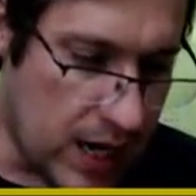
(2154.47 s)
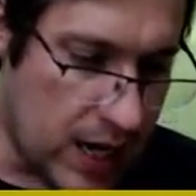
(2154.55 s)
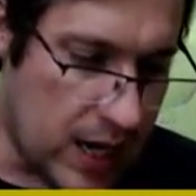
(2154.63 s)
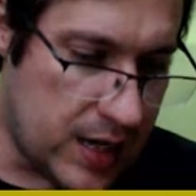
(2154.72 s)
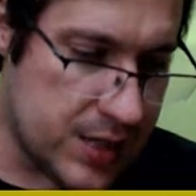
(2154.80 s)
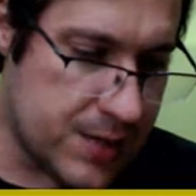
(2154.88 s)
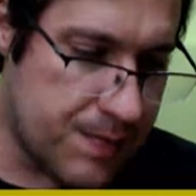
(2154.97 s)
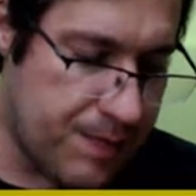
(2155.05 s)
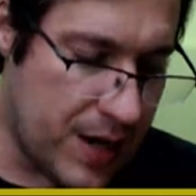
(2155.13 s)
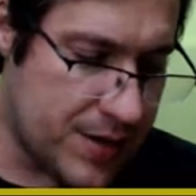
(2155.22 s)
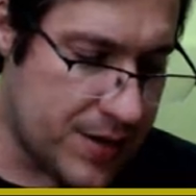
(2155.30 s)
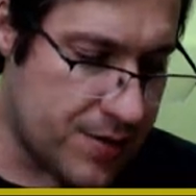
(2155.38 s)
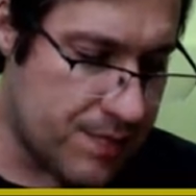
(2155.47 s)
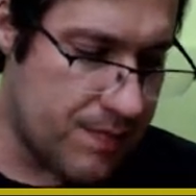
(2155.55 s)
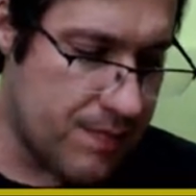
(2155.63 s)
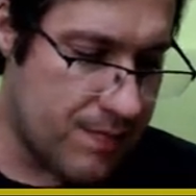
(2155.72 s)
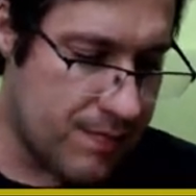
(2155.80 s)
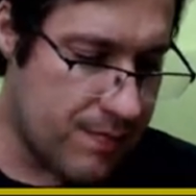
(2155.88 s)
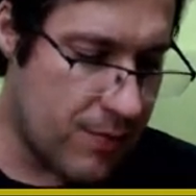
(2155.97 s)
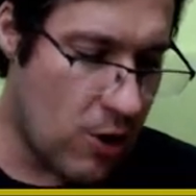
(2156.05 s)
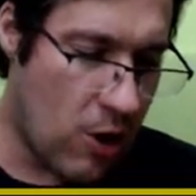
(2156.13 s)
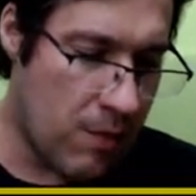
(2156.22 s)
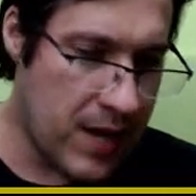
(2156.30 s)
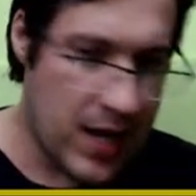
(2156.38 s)
Space
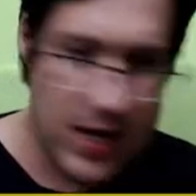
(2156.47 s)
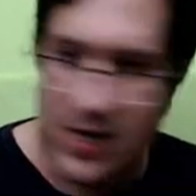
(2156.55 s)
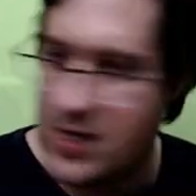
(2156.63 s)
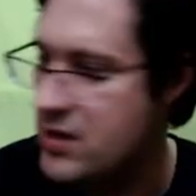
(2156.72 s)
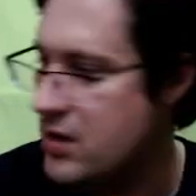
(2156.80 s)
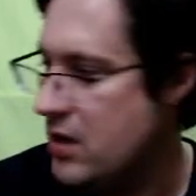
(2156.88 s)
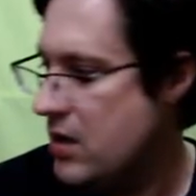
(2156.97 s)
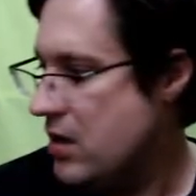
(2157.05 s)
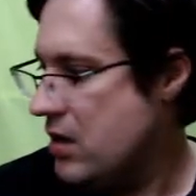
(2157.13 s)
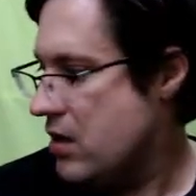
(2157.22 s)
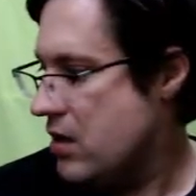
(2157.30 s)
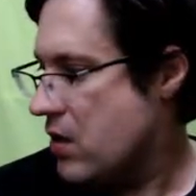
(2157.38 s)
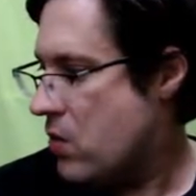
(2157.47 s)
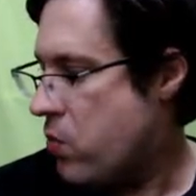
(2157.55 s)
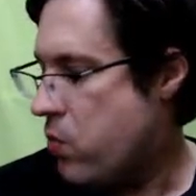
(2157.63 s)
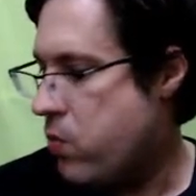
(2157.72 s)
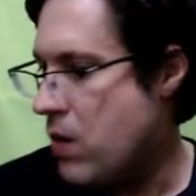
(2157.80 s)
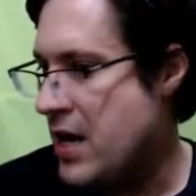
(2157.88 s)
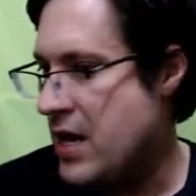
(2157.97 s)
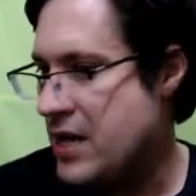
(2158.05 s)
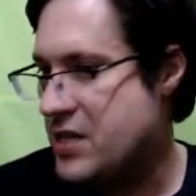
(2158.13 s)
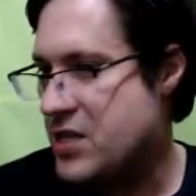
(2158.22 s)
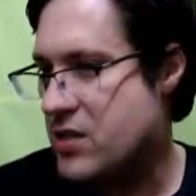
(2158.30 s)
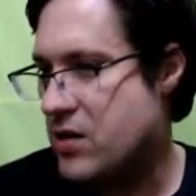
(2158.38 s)
combat is and
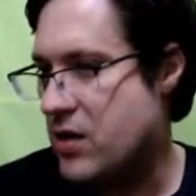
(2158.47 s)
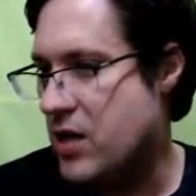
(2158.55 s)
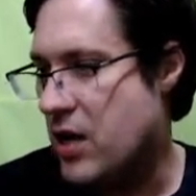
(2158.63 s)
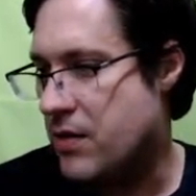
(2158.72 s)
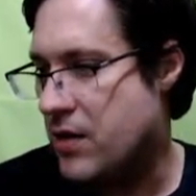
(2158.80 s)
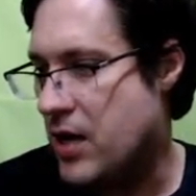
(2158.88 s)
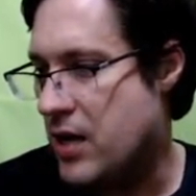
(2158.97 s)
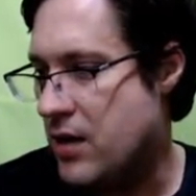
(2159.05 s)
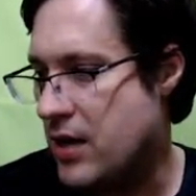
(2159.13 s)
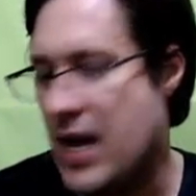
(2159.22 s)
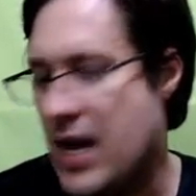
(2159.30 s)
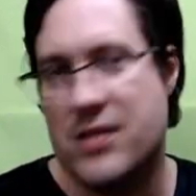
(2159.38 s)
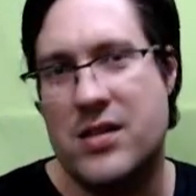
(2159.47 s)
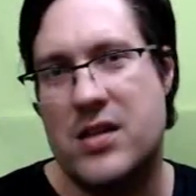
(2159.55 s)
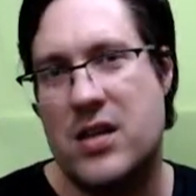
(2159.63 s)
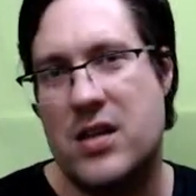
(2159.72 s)
just encounters are